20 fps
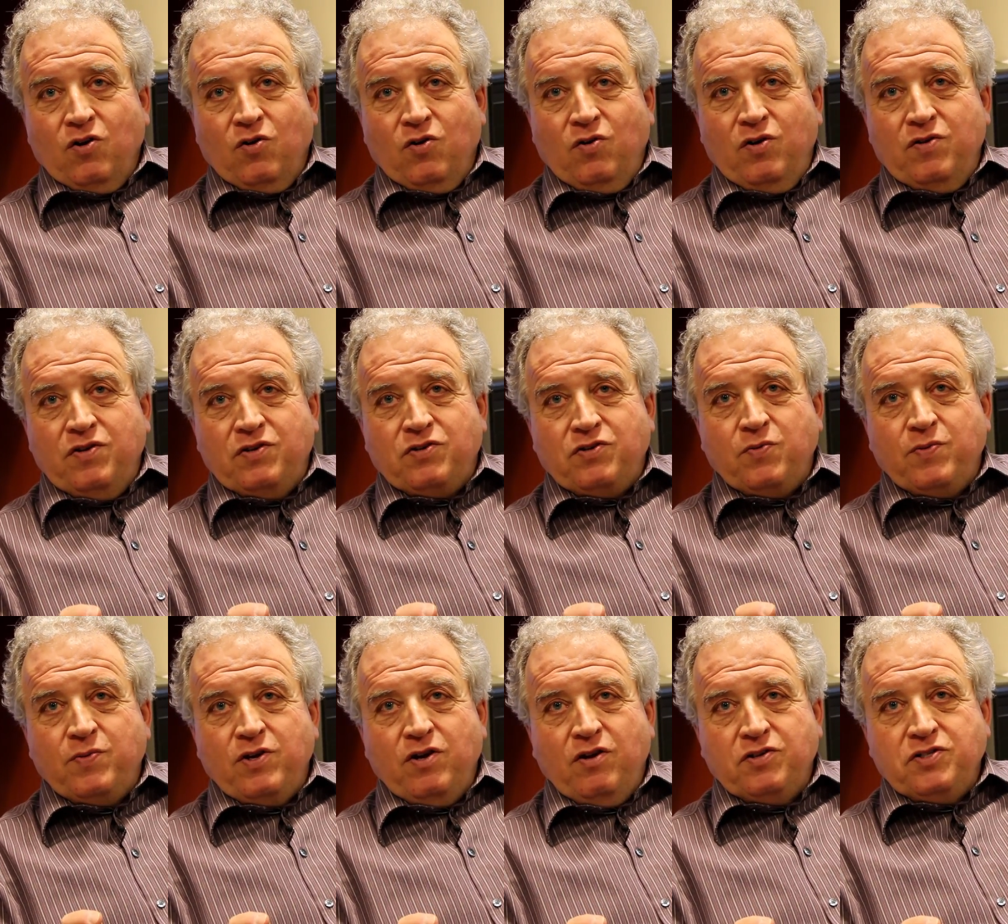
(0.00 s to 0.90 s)
Or in the
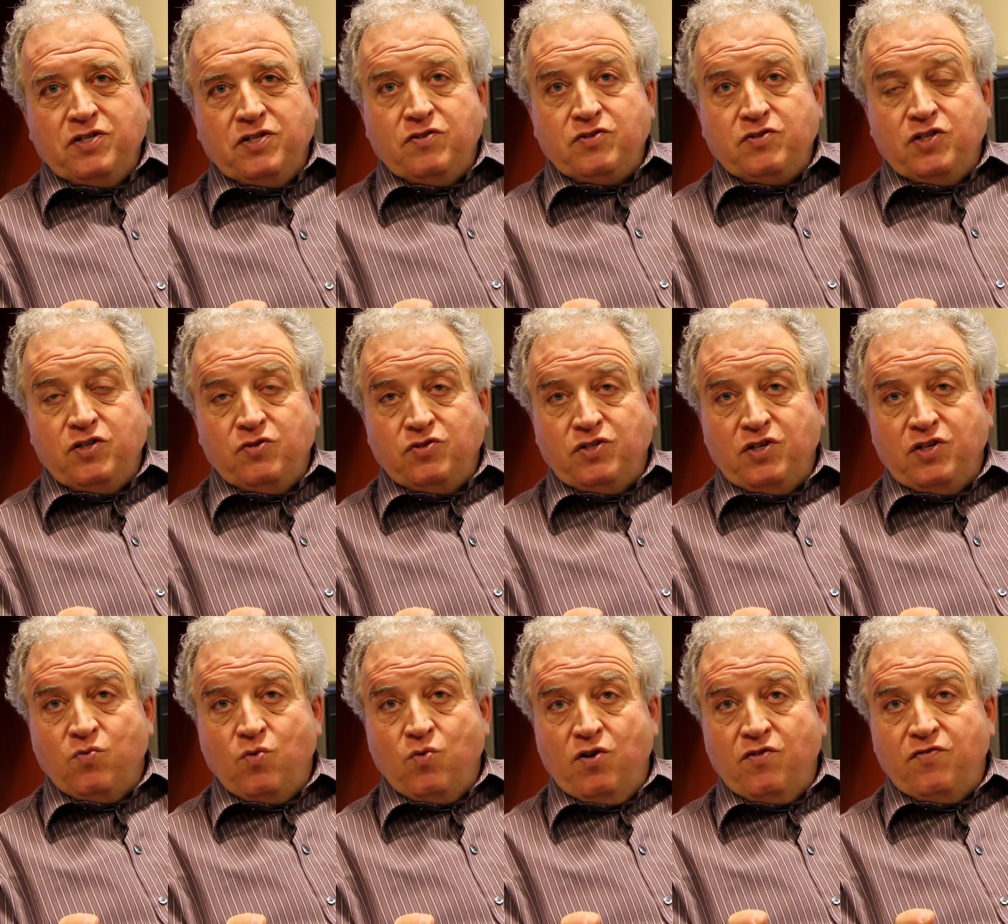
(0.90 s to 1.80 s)
terminology that's used
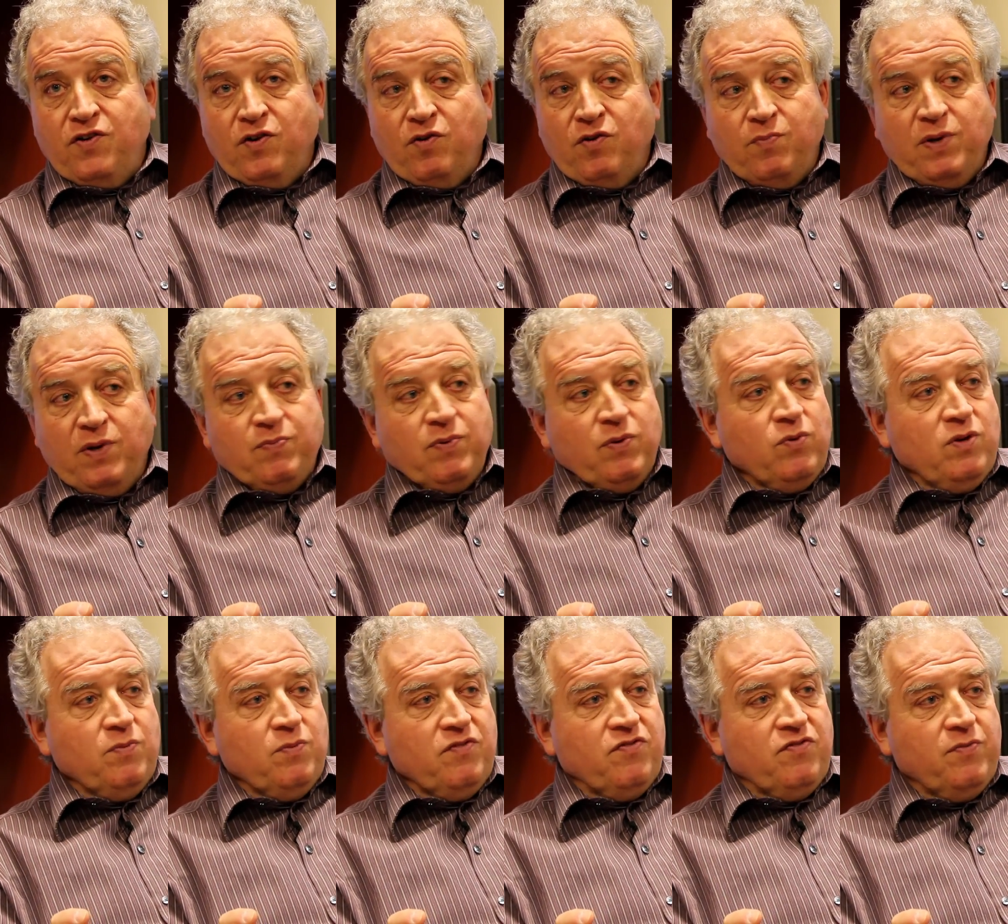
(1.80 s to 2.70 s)
in warfare and people
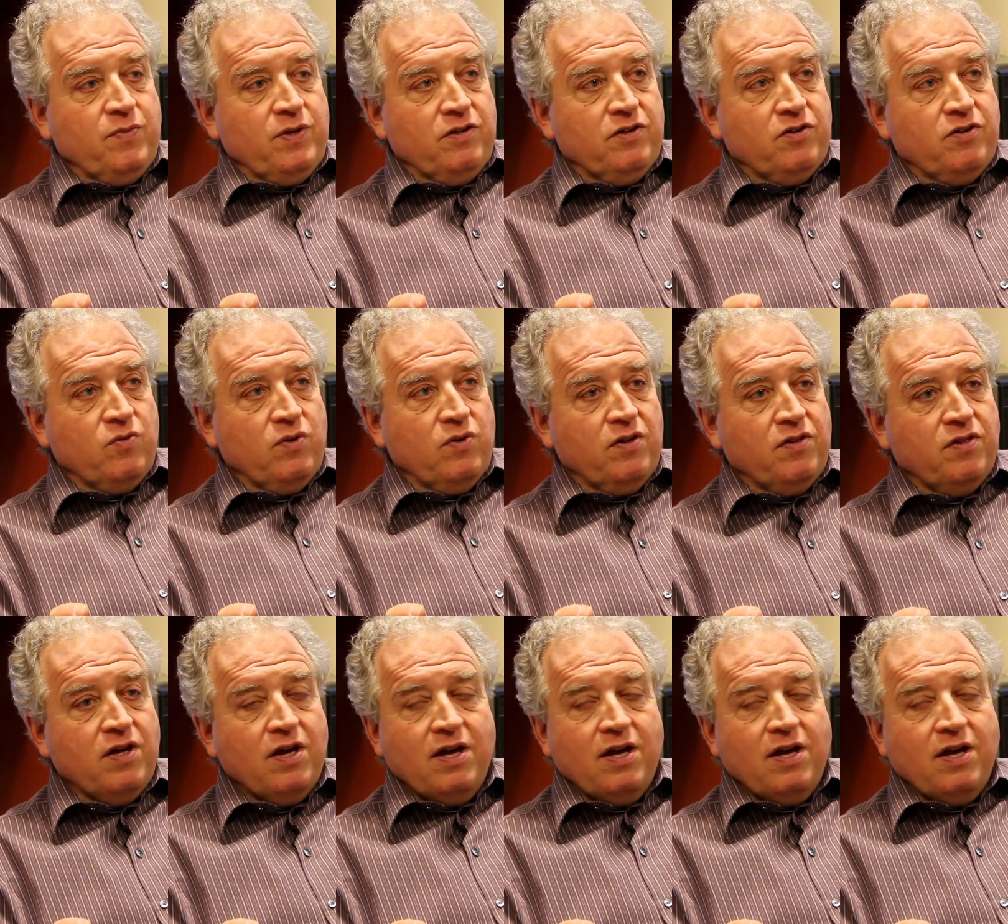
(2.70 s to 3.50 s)
will be familiar with,